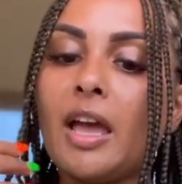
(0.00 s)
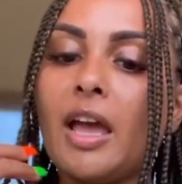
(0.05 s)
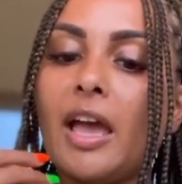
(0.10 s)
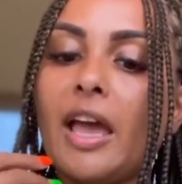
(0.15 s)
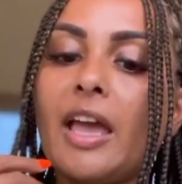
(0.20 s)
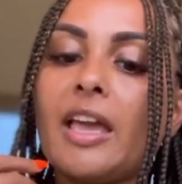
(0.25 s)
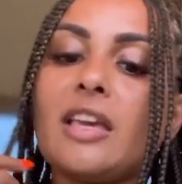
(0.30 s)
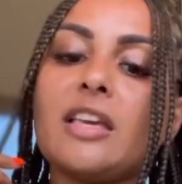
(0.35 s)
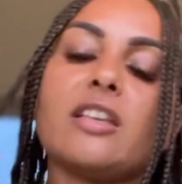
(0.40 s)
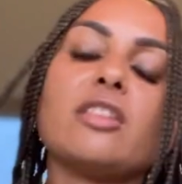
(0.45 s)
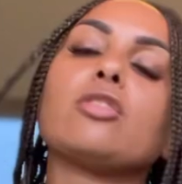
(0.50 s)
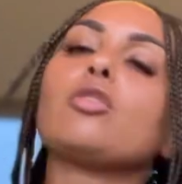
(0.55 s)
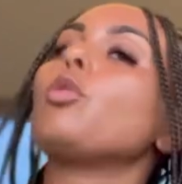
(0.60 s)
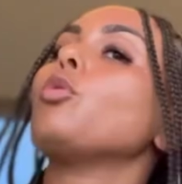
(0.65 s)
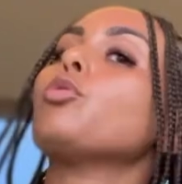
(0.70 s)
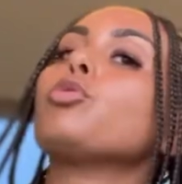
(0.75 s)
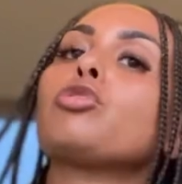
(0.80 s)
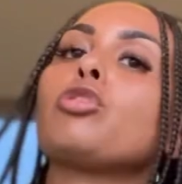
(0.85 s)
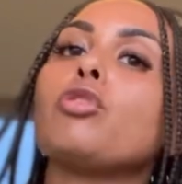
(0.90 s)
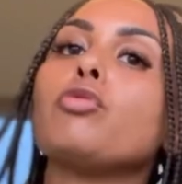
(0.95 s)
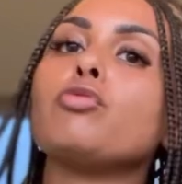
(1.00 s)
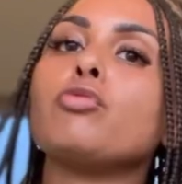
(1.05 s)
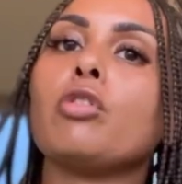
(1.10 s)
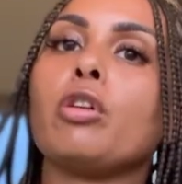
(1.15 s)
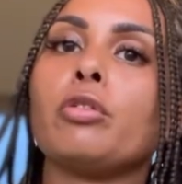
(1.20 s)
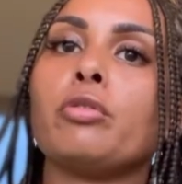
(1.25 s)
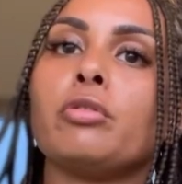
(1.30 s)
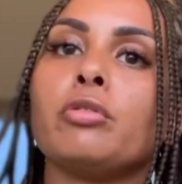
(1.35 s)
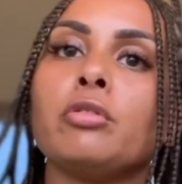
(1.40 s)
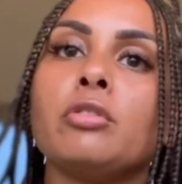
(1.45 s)
8 is also
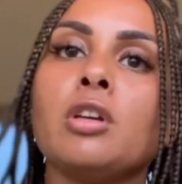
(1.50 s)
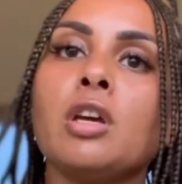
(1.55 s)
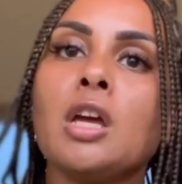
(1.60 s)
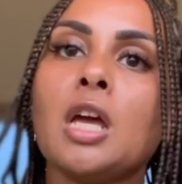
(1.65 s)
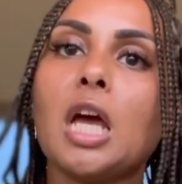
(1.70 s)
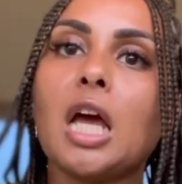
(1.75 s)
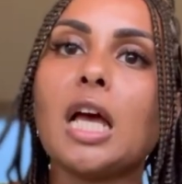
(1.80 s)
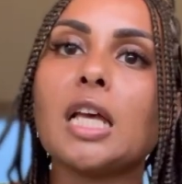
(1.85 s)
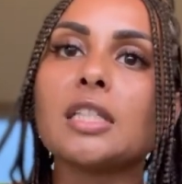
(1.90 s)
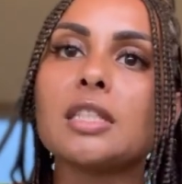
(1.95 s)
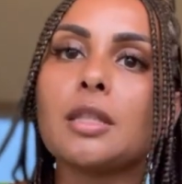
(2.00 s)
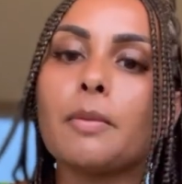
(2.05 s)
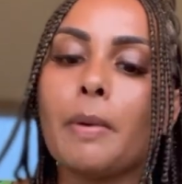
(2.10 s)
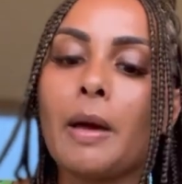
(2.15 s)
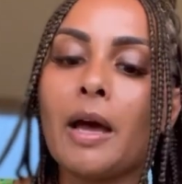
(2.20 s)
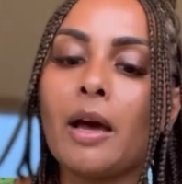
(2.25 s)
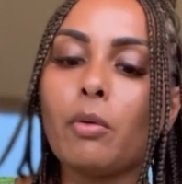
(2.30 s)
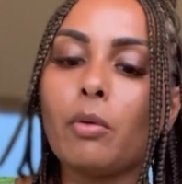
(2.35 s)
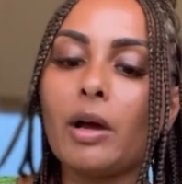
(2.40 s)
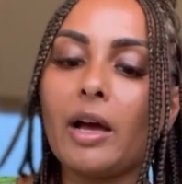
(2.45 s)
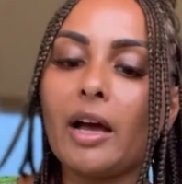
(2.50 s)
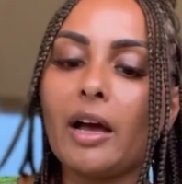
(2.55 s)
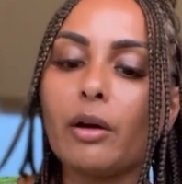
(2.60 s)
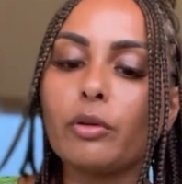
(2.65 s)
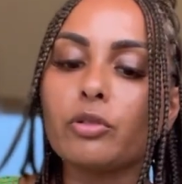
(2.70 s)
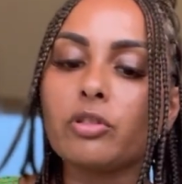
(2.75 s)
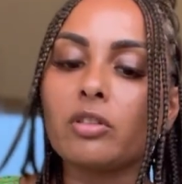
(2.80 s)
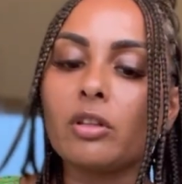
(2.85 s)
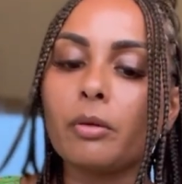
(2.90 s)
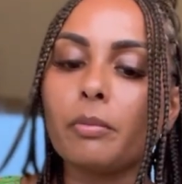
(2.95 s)
known as the
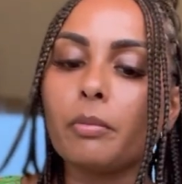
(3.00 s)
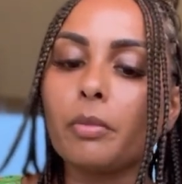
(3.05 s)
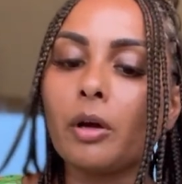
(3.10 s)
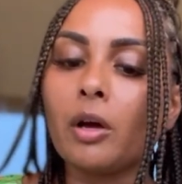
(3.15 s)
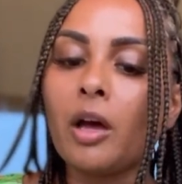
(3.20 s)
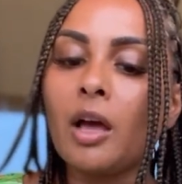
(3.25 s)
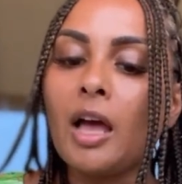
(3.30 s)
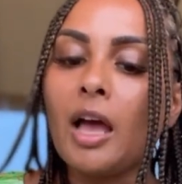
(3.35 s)
powerhouse number,